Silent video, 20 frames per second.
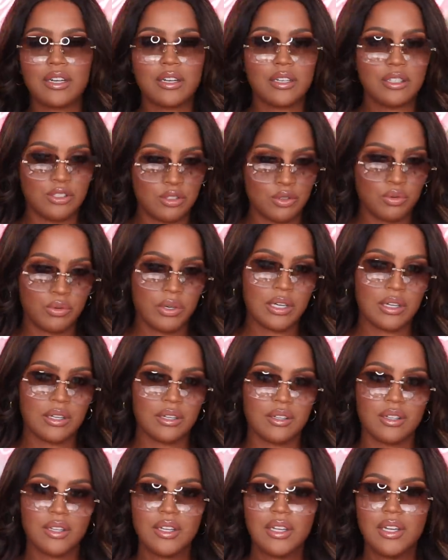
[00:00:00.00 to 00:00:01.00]
gonna do
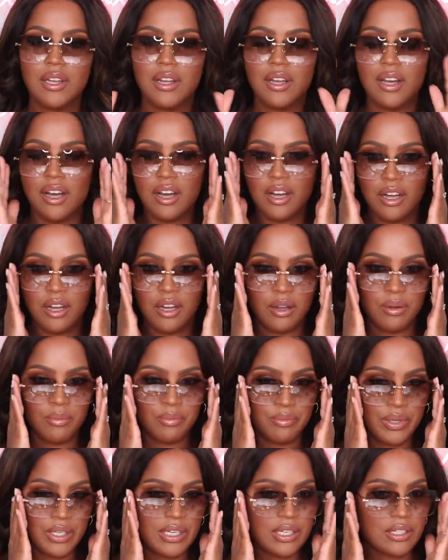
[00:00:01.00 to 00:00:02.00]
well
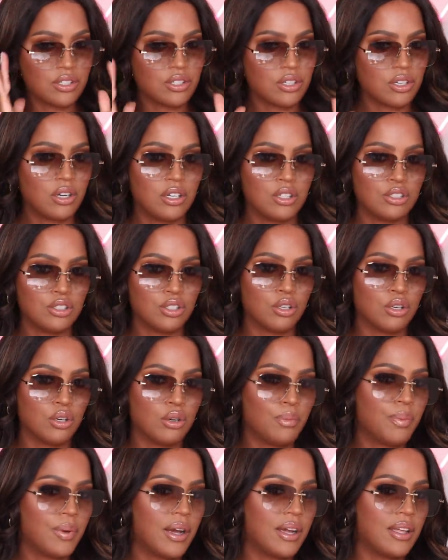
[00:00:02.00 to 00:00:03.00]
um, because they're all
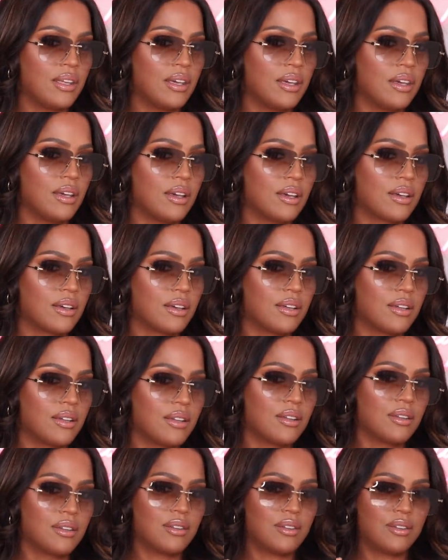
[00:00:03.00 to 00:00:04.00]
dope. I think,
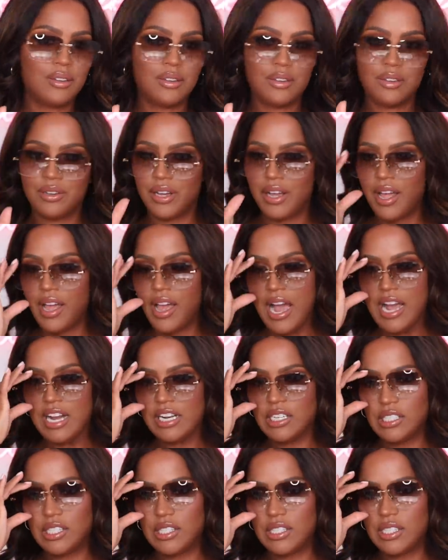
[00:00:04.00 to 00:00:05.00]
ooh, I
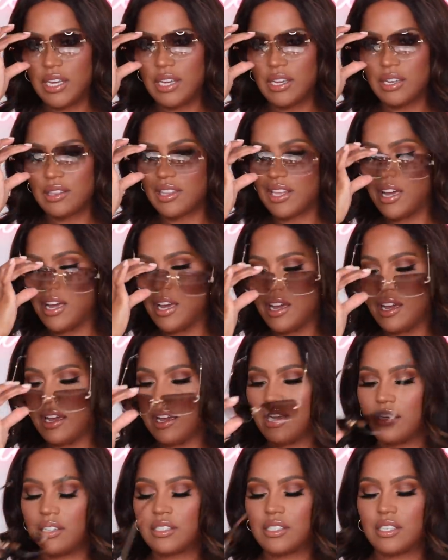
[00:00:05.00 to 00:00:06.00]
just think
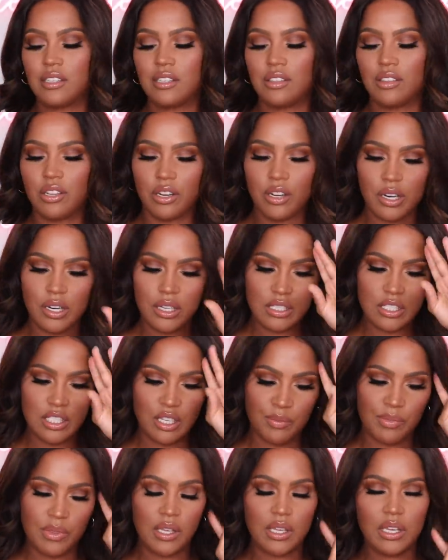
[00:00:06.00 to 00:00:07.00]
that there is
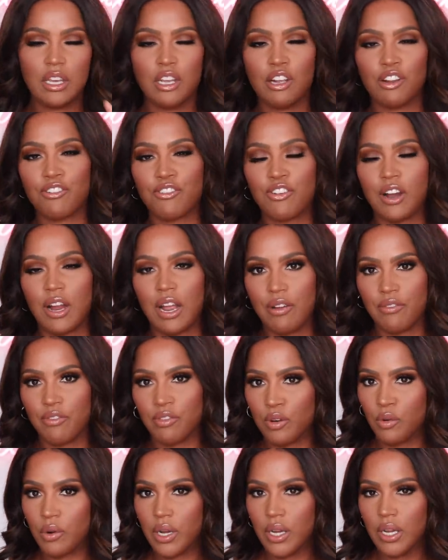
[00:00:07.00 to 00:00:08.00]
something here for
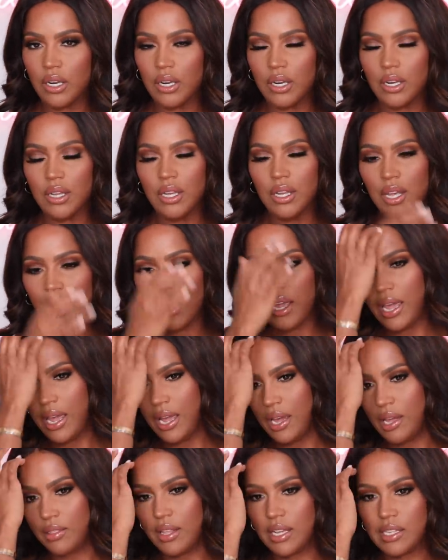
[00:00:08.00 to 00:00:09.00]
everyone.
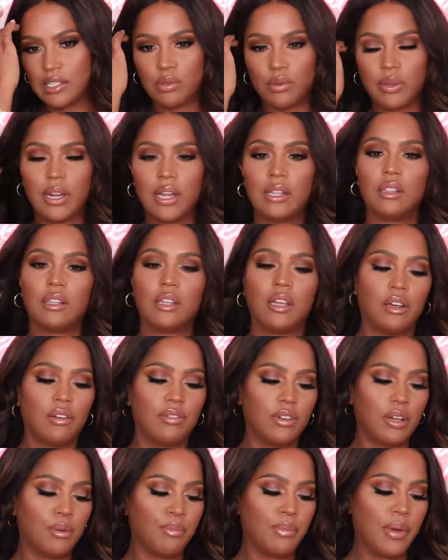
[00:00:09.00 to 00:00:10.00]
And that's what I
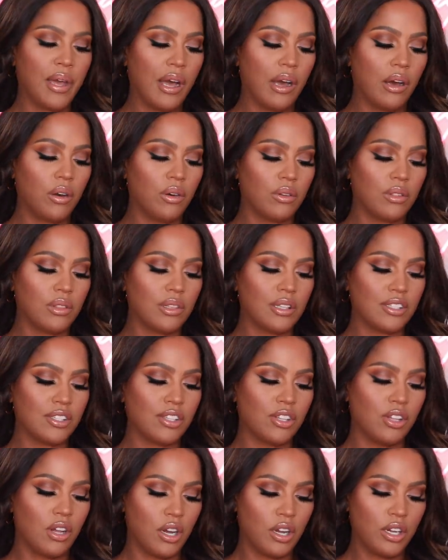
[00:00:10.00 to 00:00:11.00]
love about this
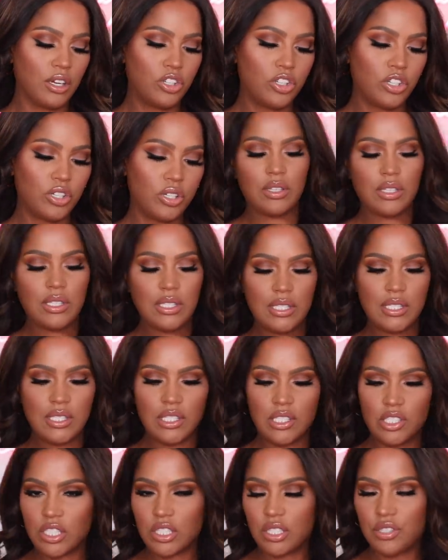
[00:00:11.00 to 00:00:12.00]
launch. So this
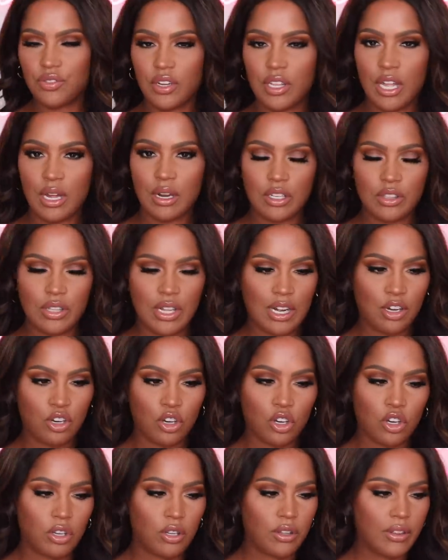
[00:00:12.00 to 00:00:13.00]
isn't just for that, that
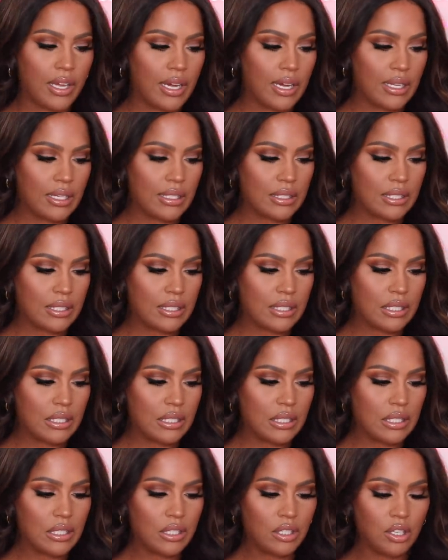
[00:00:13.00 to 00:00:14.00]
girl
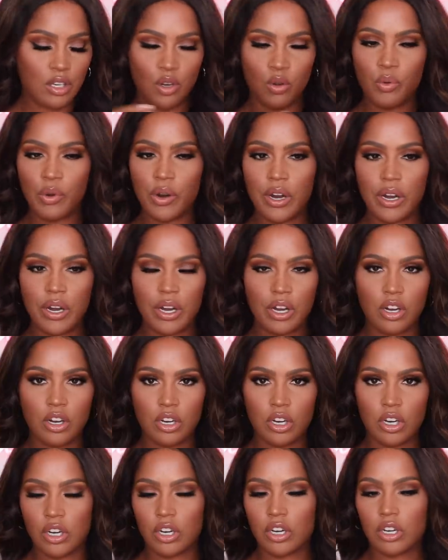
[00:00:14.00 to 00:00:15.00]
that's, you know, wearing
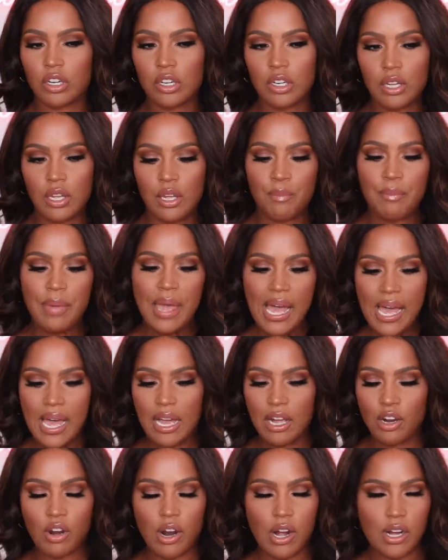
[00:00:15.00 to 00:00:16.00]
her
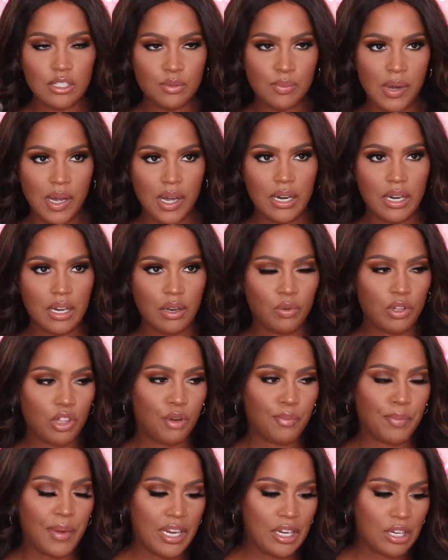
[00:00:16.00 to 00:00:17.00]
bag crossbody with
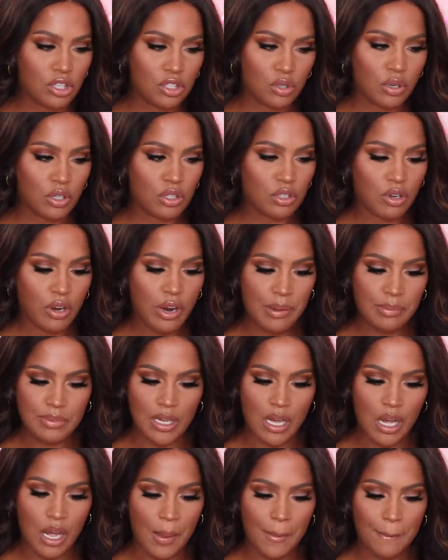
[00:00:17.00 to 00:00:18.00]
her biker shorts, crop
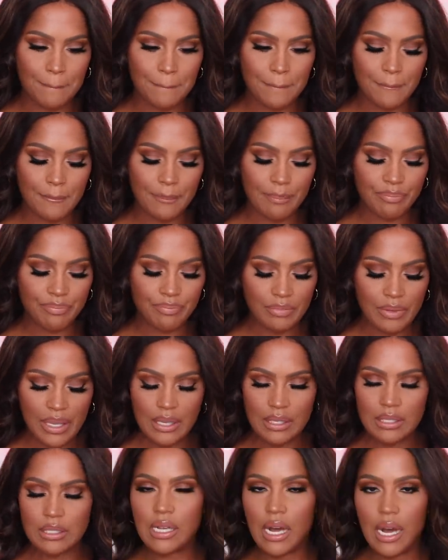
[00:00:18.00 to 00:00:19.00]
top,
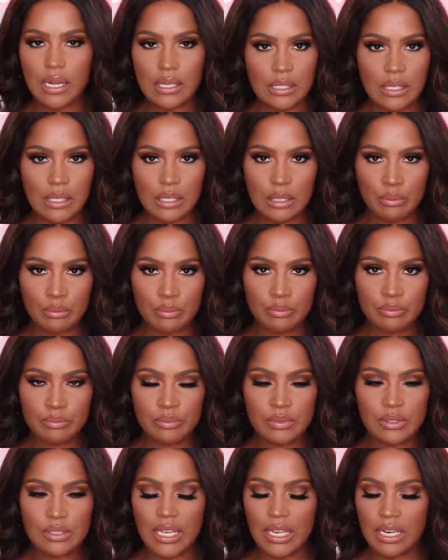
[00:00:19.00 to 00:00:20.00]
socks up,
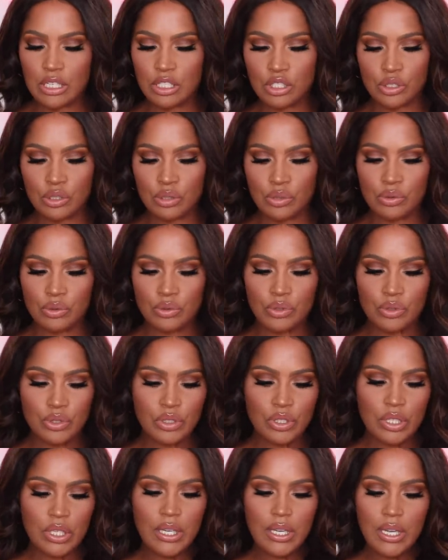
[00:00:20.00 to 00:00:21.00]
tennis shoes,
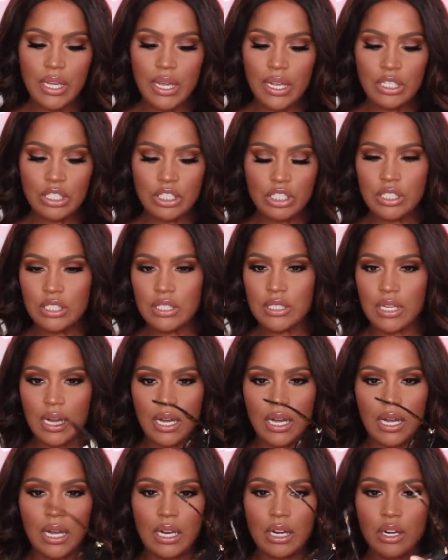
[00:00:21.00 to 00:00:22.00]
and she's
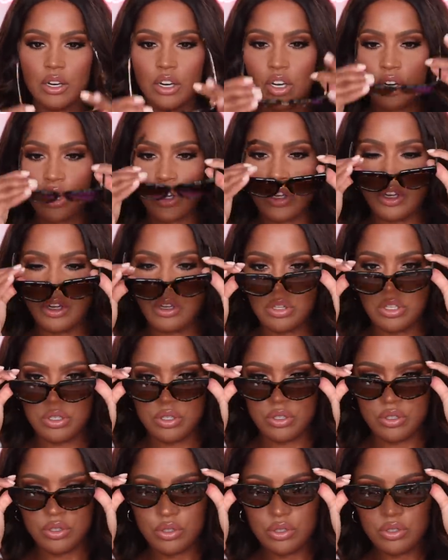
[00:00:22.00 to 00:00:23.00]
got her, you know,
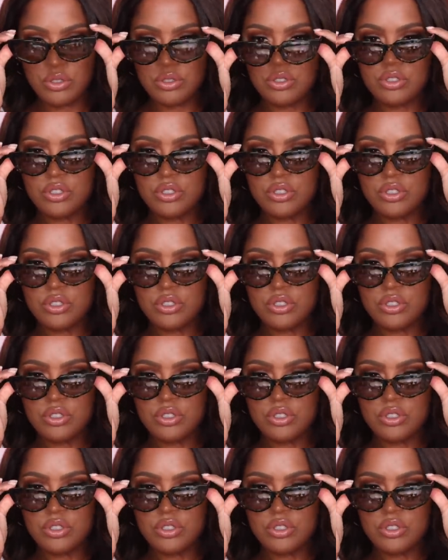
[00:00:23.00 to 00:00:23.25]
little